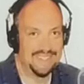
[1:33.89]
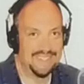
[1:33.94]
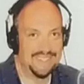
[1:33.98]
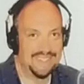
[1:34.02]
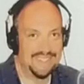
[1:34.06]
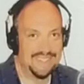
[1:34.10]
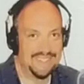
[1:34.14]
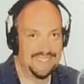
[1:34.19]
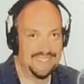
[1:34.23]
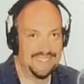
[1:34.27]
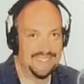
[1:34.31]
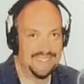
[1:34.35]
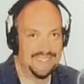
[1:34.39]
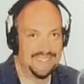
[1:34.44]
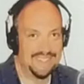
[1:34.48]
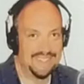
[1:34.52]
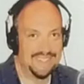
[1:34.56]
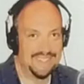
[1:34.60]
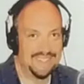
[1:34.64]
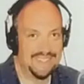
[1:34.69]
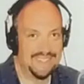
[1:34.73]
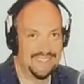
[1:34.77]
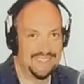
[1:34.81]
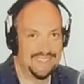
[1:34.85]

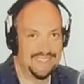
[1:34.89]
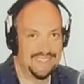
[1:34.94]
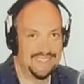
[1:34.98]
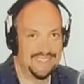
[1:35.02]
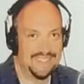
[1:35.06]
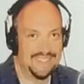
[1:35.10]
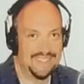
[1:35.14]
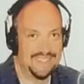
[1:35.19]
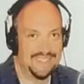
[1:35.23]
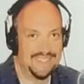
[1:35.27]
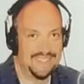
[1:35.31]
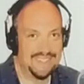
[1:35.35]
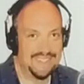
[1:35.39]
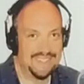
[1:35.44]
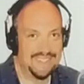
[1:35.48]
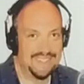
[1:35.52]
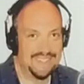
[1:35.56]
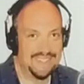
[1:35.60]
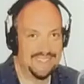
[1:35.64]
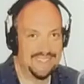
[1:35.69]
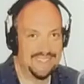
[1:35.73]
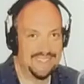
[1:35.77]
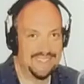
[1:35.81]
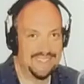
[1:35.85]

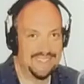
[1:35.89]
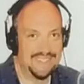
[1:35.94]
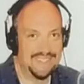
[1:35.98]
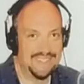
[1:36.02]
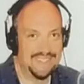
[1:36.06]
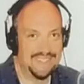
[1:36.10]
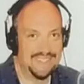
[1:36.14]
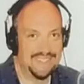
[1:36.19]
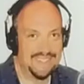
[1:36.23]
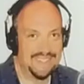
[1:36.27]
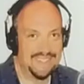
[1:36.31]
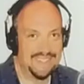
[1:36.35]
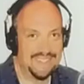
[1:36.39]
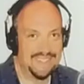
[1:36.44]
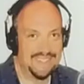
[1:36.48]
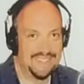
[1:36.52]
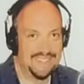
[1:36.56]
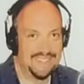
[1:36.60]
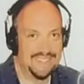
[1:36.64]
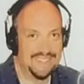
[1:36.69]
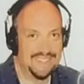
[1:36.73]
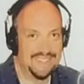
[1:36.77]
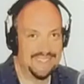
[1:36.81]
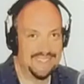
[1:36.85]

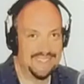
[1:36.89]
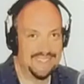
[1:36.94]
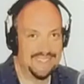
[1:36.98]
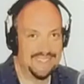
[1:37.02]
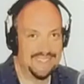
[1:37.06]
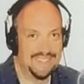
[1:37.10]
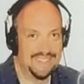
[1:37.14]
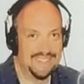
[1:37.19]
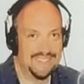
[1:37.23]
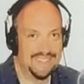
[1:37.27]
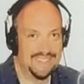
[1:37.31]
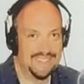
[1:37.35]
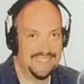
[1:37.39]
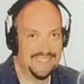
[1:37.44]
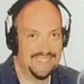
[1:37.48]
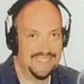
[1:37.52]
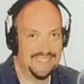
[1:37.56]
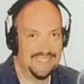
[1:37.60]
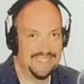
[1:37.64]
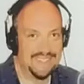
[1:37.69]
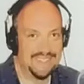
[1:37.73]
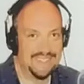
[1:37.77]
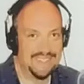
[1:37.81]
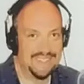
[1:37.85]

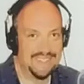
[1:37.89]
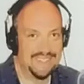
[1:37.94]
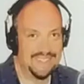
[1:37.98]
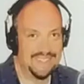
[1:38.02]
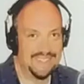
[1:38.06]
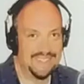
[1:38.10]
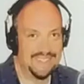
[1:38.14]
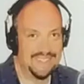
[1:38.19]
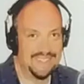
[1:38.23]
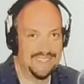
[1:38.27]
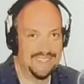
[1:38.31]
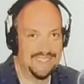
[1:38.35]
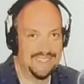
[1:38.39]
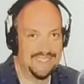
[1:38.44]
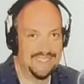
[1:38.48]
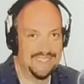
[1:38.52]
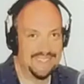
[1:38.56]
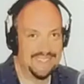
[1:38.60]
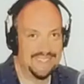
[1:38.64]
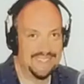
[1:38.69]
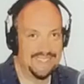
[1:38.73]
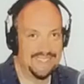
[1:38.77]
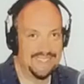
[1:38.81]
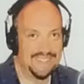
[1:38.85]

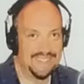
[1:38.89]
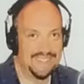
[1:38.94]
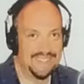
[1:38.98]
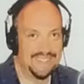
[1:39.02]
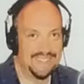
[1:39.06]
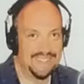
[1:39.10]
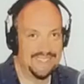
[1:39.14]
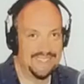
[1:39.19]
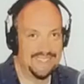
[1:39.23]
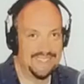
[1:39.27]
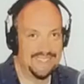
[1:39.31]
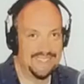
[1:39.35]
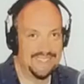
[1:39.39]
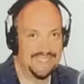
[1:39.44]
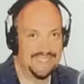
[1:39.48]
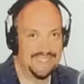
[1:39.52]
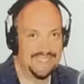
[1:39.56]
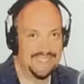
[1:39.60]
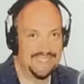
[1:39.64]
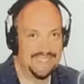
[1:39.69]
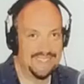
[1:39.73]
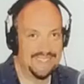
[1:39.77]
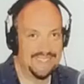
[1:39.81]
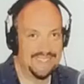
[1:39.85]

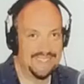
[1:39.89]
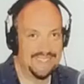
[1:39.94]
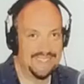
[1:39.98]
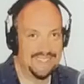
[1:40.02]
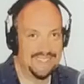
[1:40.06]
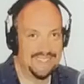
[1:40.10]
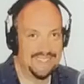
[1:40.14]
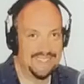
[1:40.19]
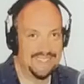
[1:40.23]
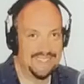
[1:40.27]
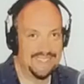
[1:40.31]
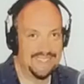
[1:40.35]
No words are spoken by the person on screen.